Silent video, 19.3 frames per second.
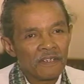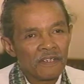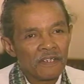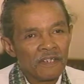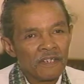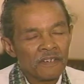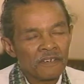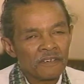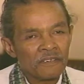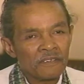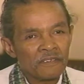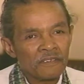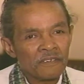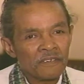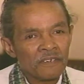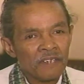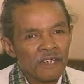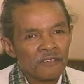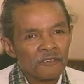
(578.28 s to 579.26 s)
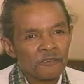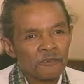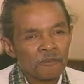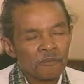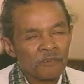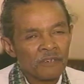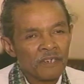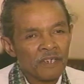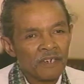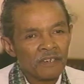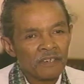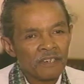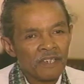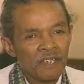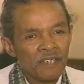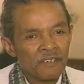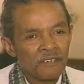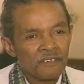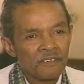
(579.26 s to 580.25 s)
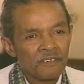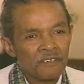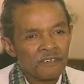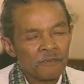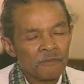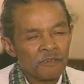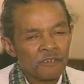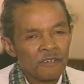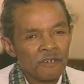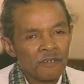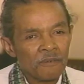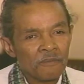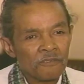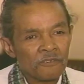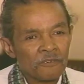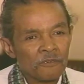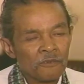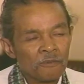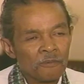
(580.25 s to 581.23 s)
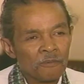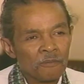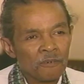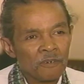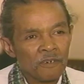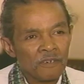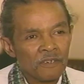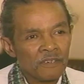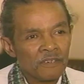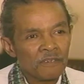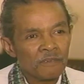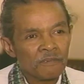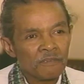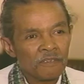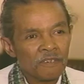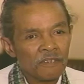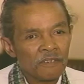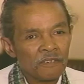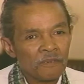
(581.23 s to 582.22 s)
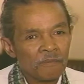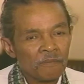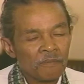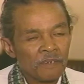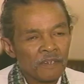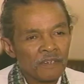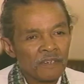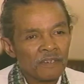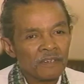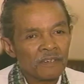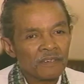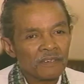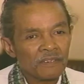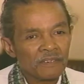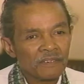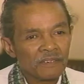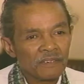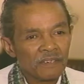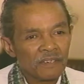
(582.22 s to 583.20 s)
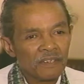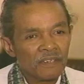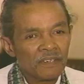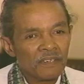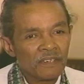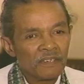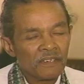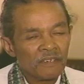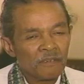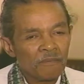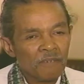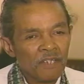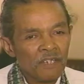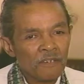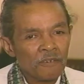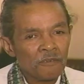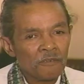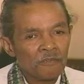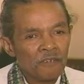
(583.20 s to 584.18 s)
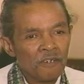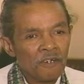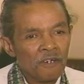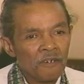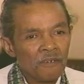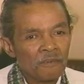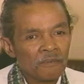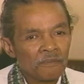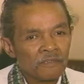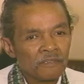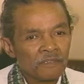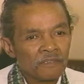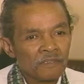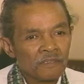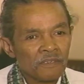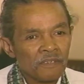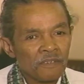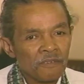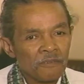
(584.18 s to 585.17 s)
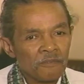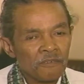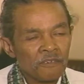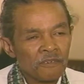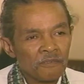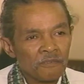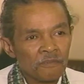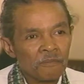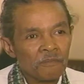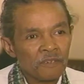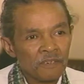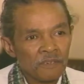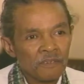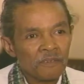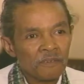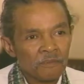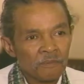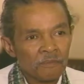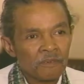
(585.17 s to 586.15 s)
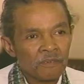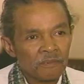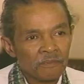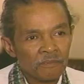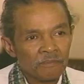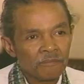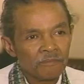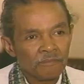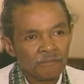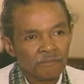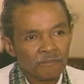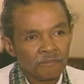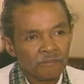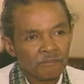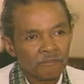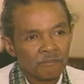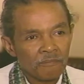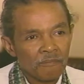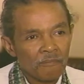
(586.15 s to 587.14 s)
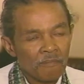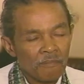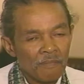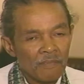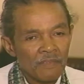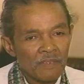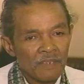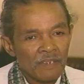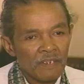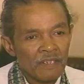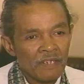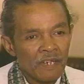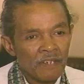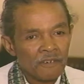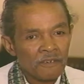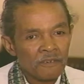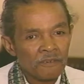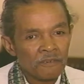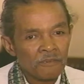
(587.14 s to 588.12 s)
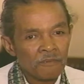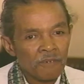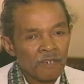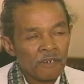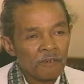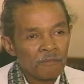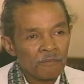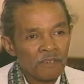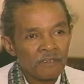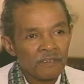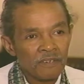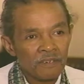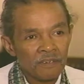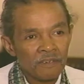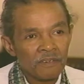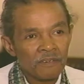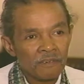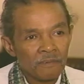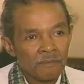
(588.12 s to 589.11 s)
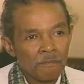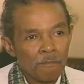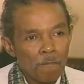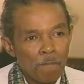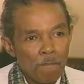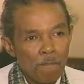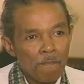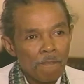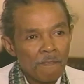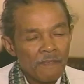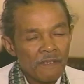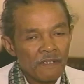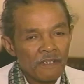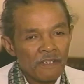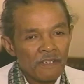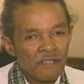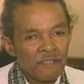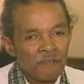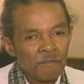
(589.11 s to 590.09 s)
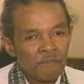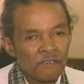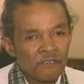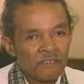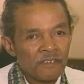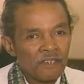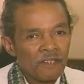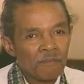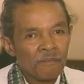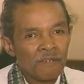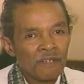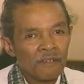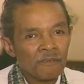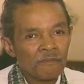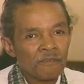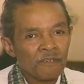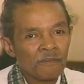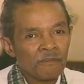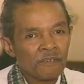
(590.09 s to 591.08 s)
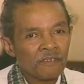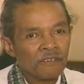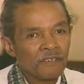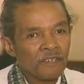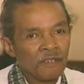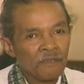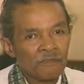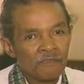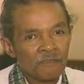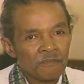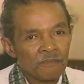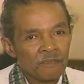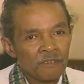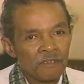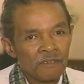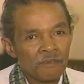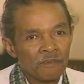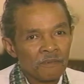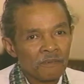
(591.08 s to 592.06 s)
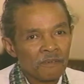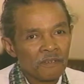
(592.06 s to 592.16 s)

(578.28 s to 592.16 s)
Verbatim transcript: And there's a little alto player out of Kansas City. We called him Schoolboy. He, he could play. The band overall was a, a thrill for me, you know what I mean? I learned quite a bit there, you know. McShann, by the way, McShann was one of the